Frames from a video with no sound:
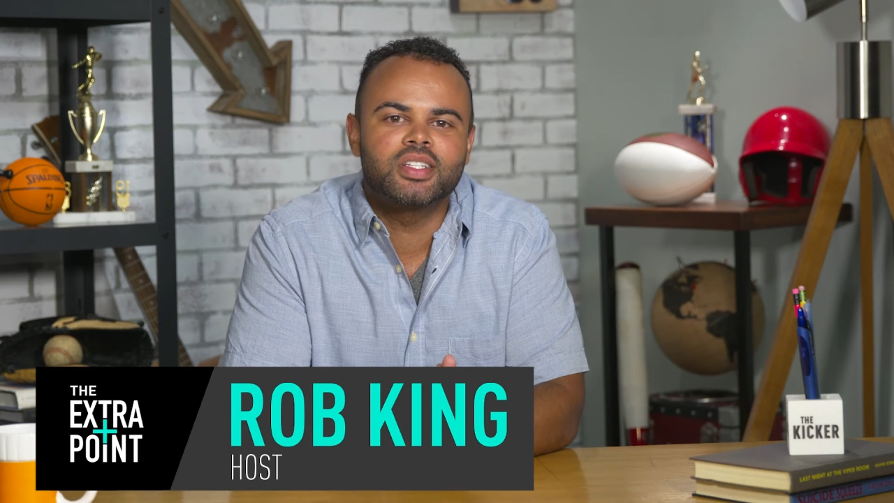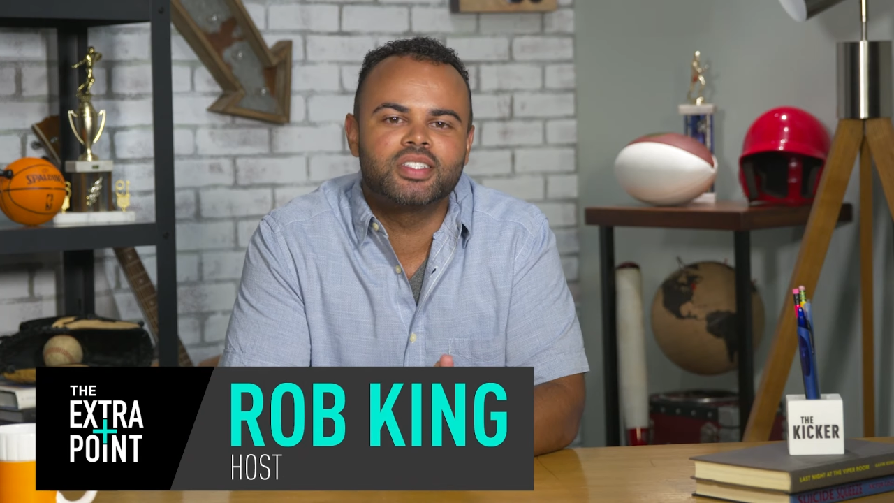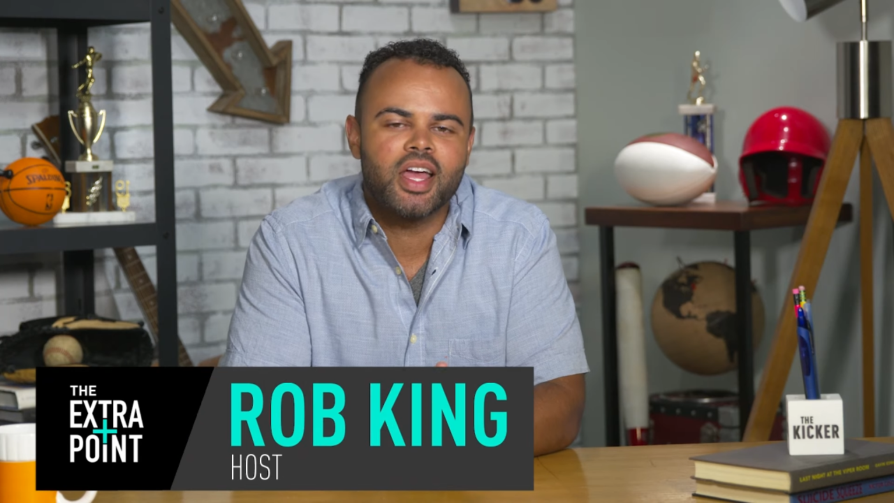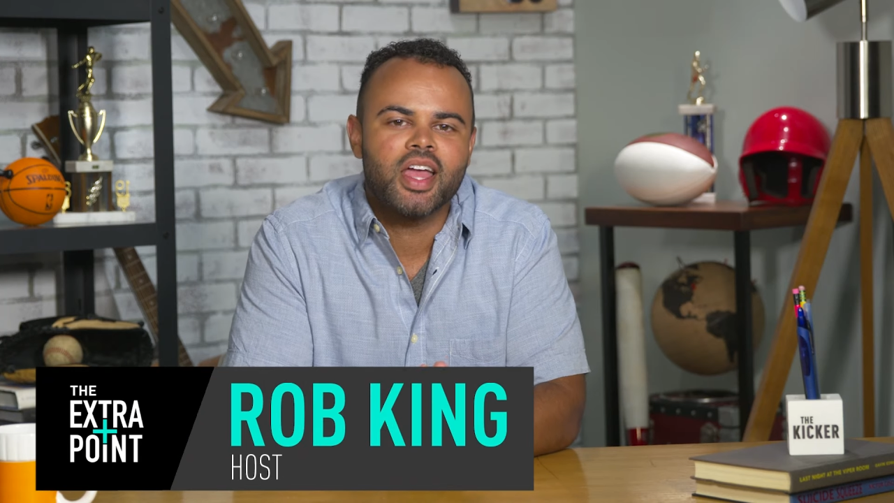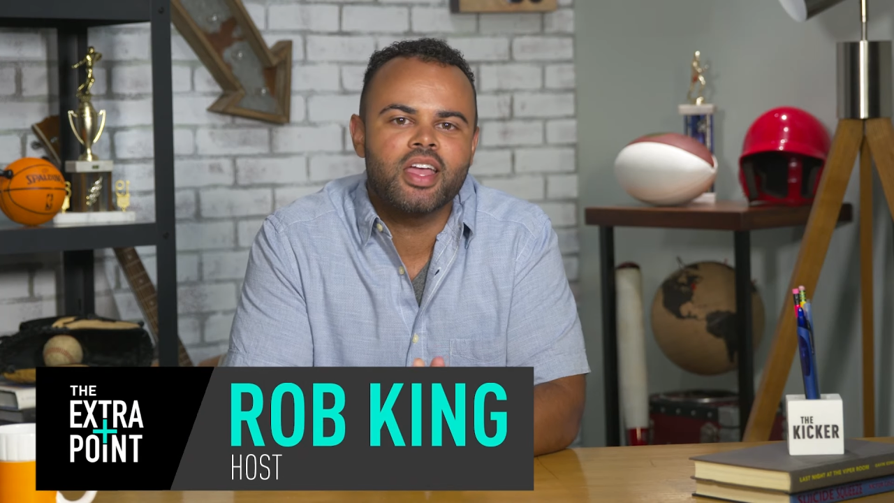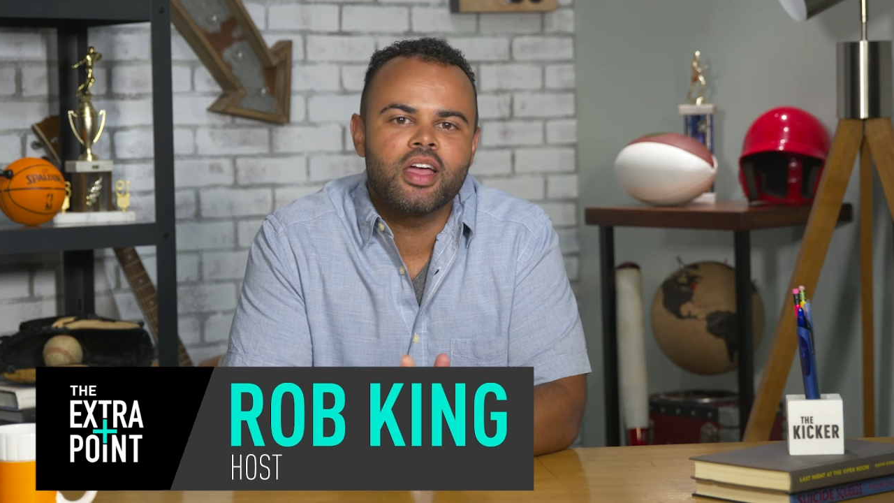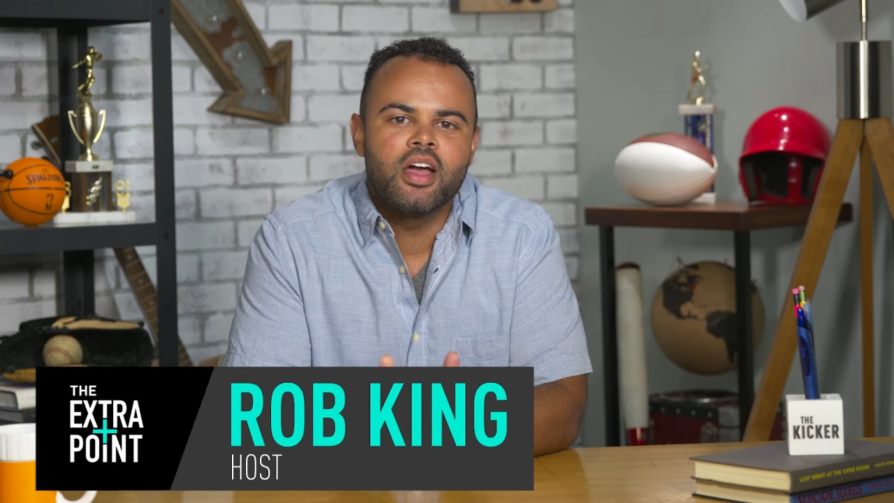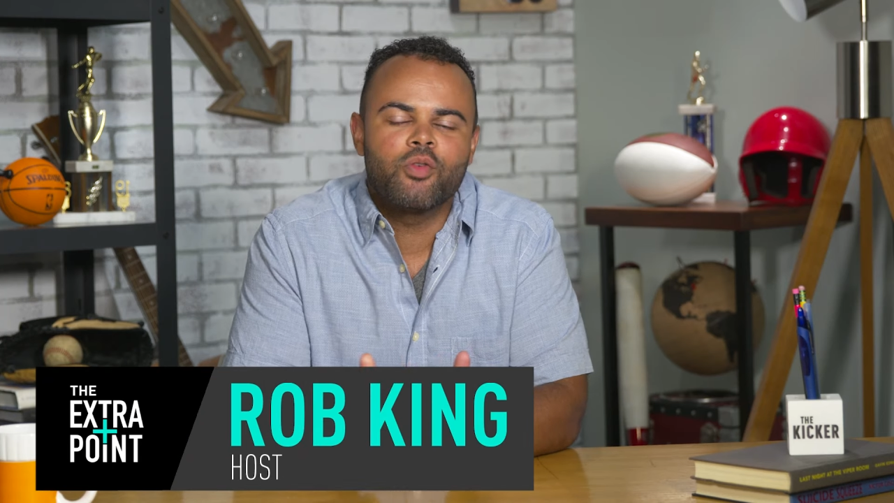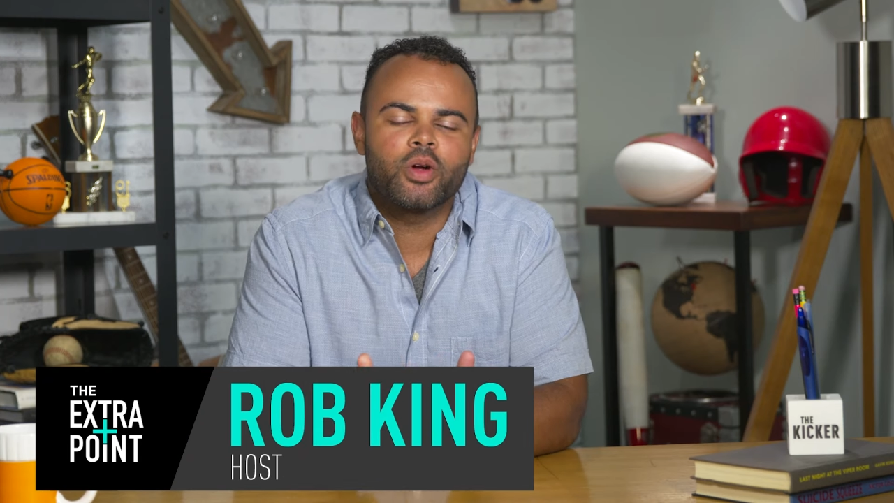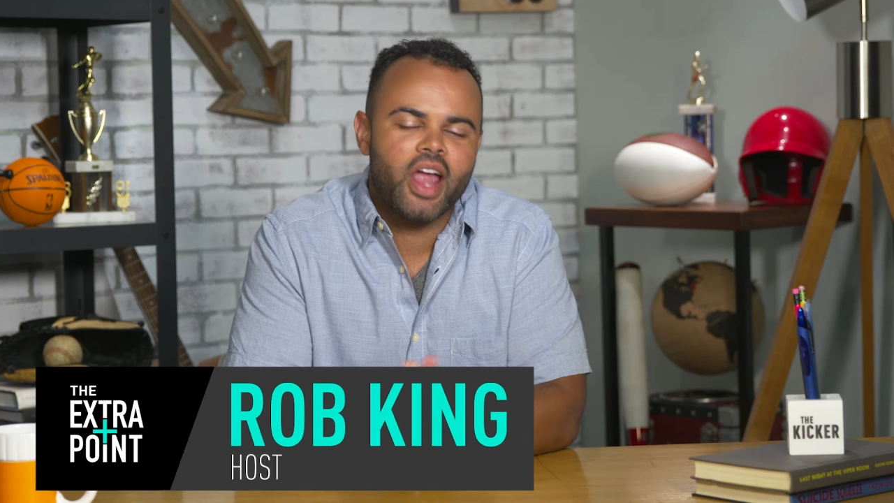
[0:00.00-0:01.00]
day
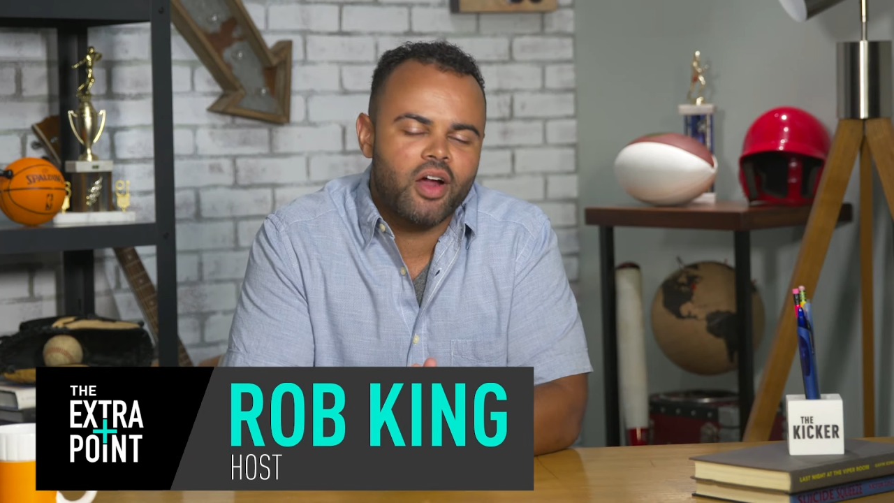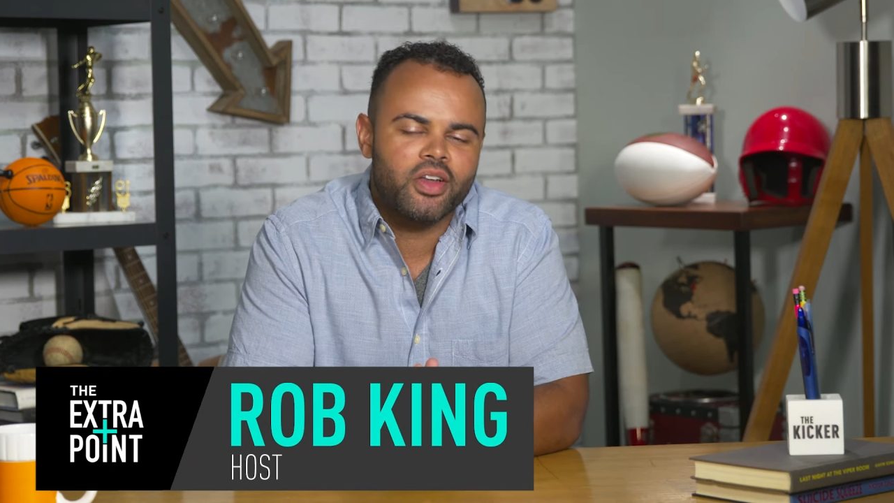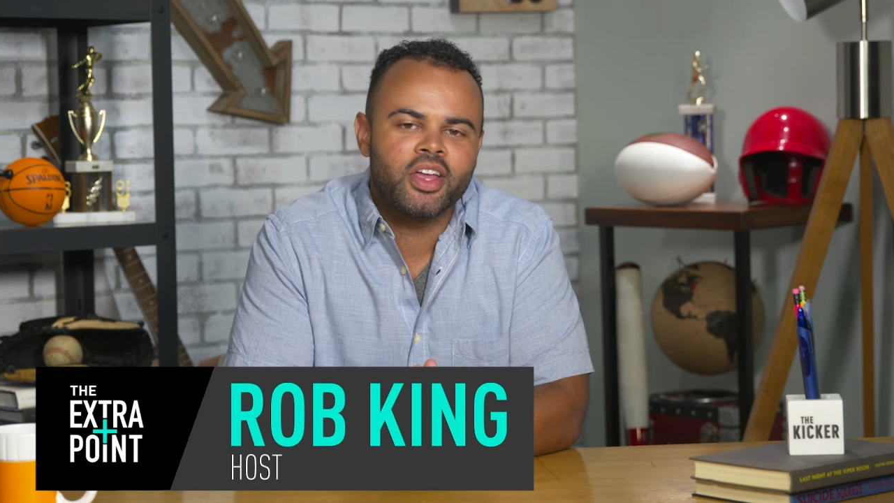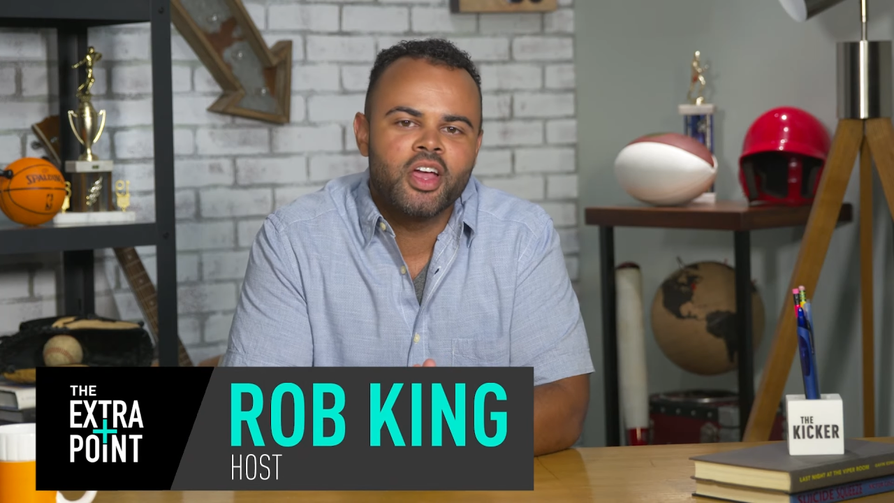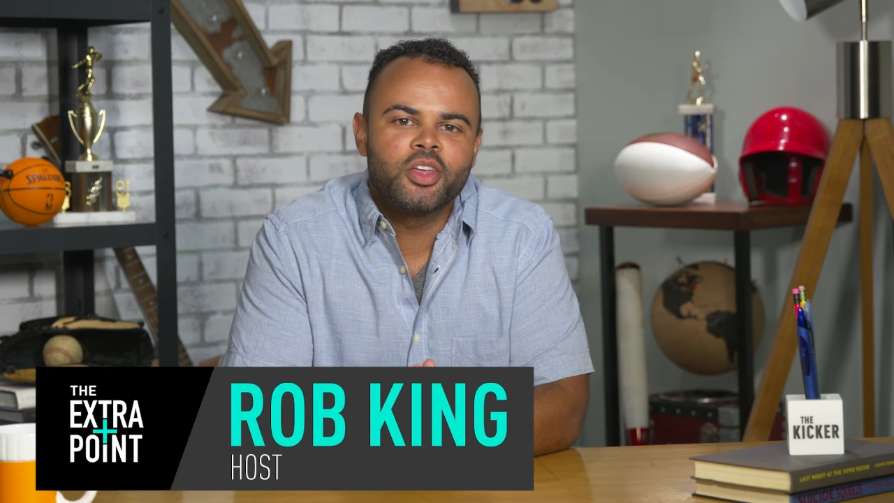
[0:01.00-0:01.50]
for counting